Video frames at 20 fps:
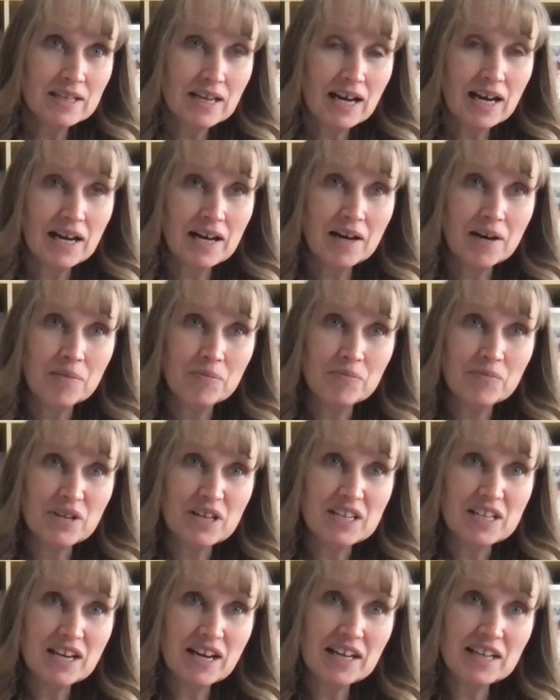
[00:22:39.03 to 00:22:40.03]
um,
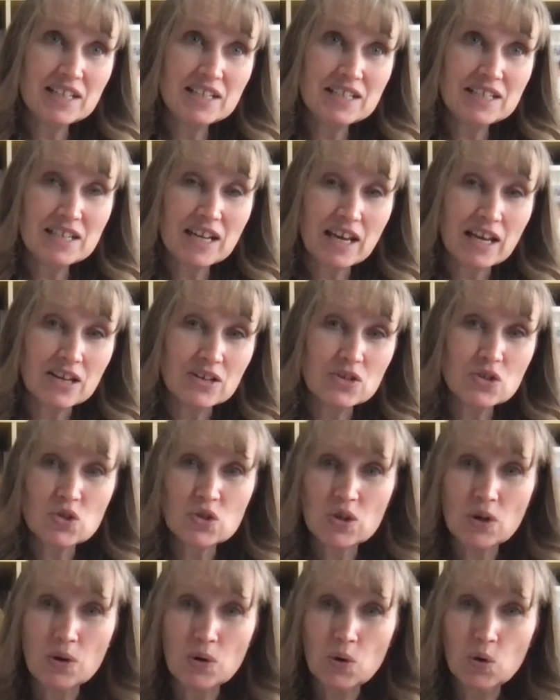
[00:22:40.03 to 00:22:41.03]
90 days,
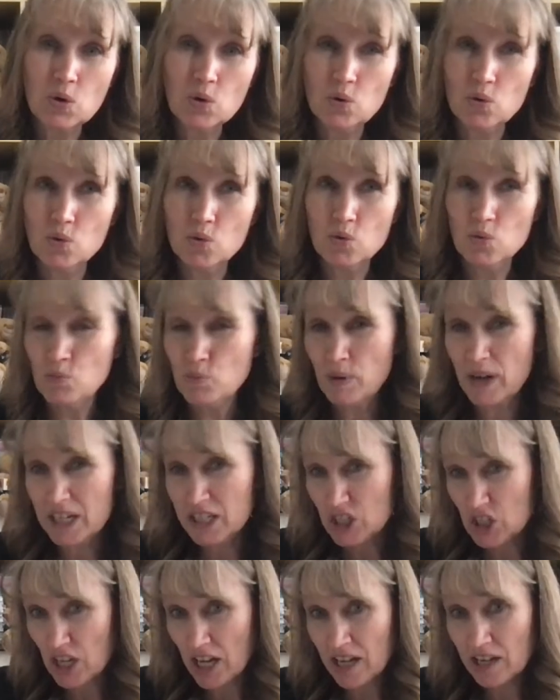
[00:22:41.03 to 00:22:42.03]
so by
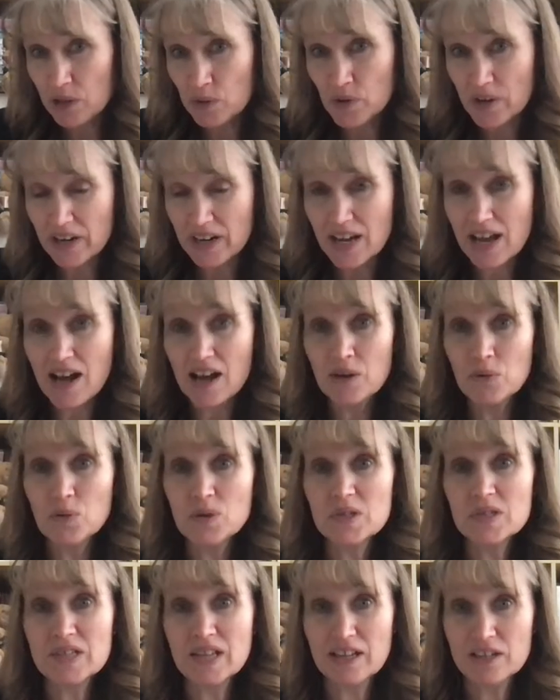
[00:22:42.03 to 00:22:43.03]
January, I will
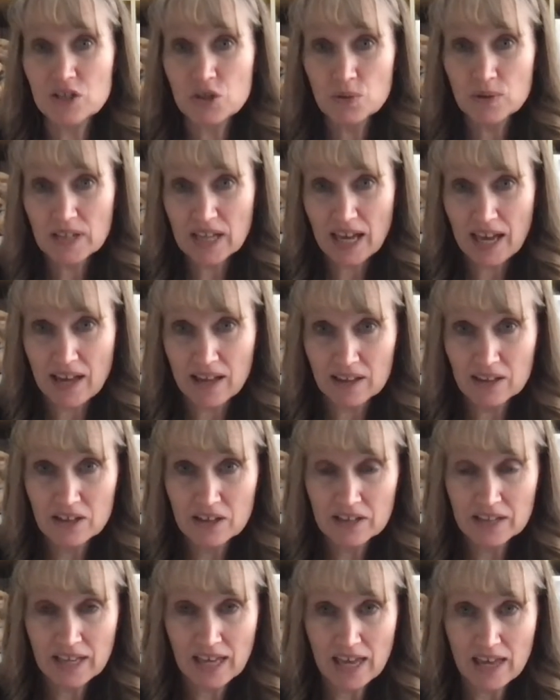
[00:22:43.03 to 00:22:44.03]
send you a
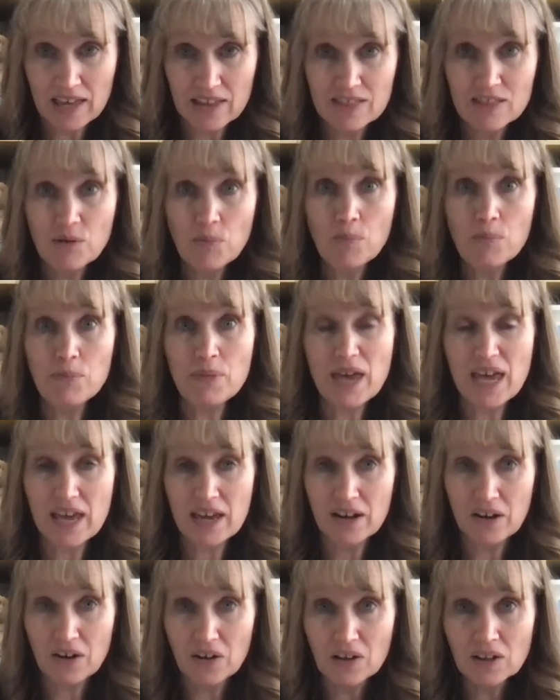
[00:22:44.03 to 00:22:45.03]
catalog in the
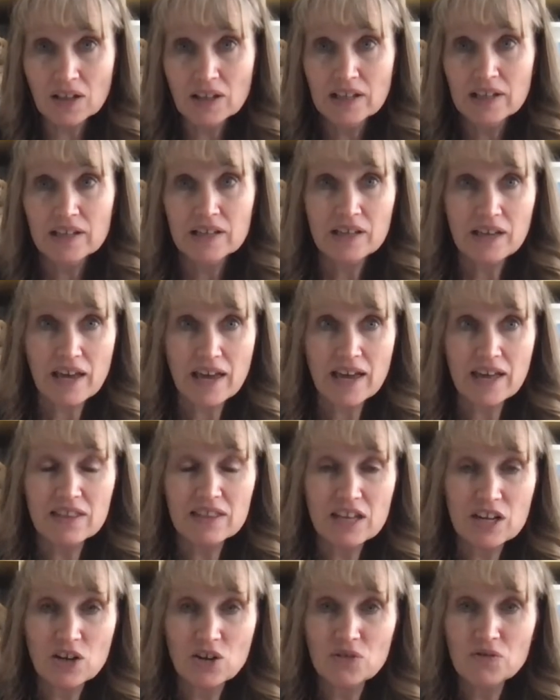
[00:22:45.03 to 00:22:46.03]
mail and
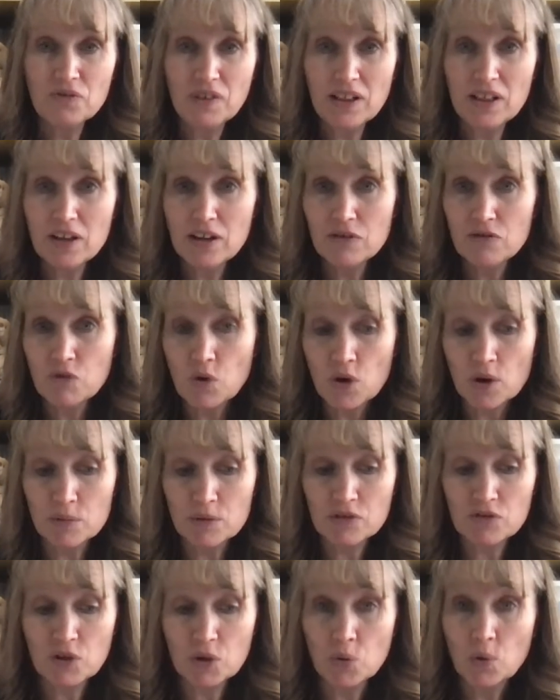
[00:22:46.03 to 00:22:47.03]
then I'll fill out a form
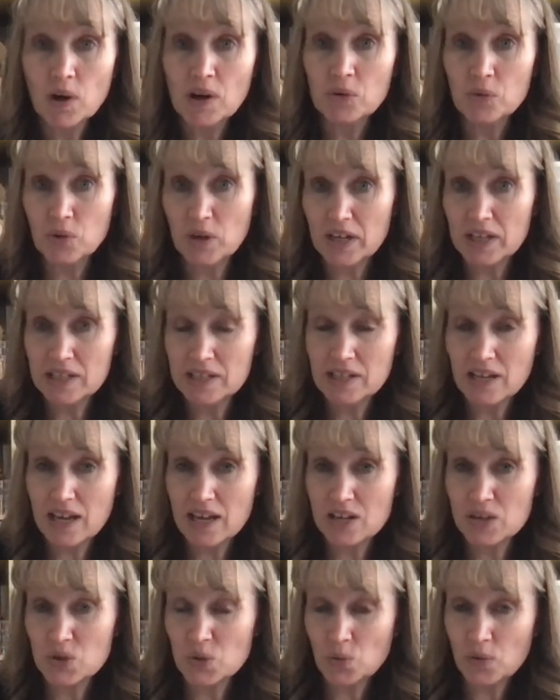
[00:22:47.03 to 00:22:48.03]
if you want one
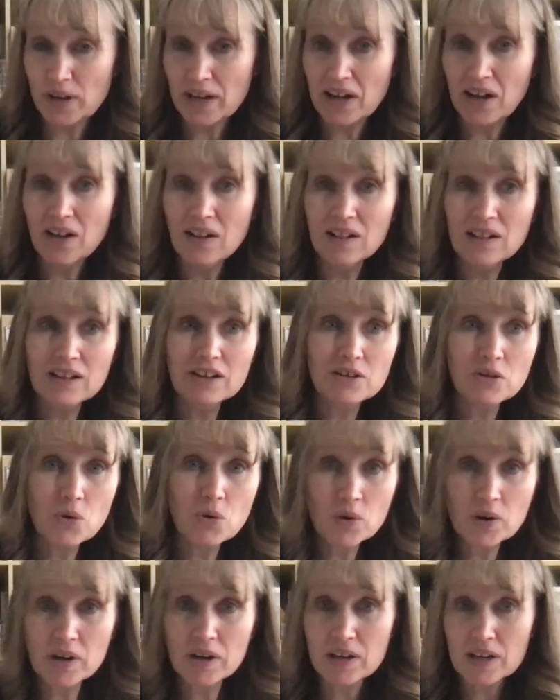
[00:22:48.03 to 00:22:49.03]
as well.
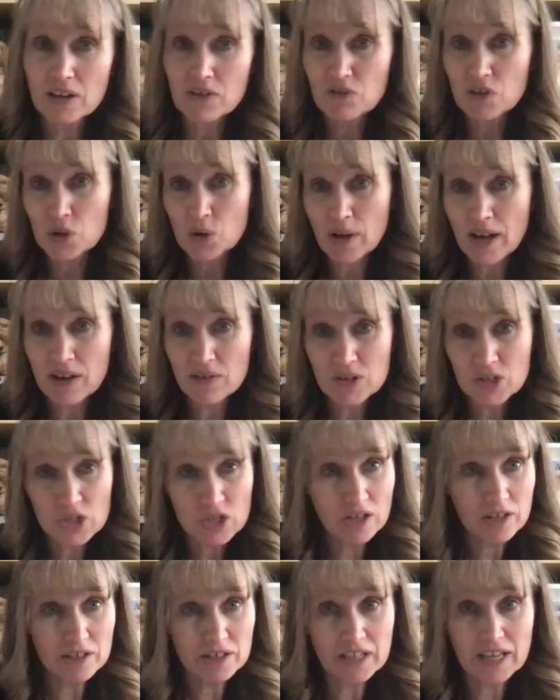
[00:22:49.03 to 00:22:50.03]
Or if you have a
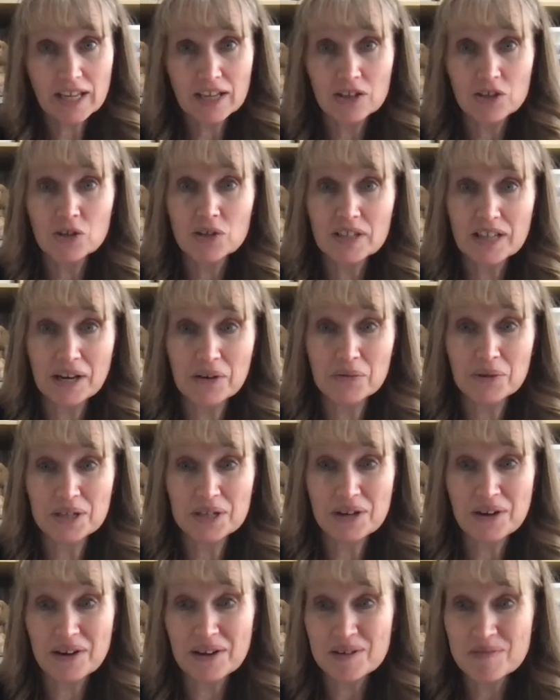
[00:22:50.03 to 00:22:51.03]
starter kit, you'll get
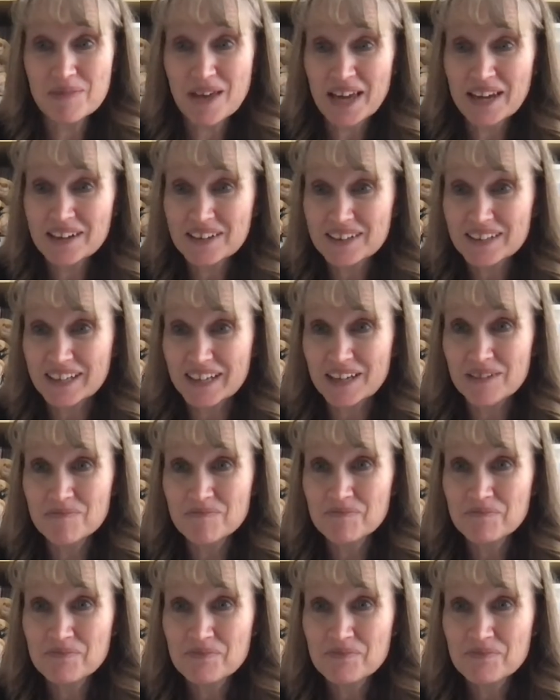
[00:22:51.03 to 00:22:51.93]
one automatically.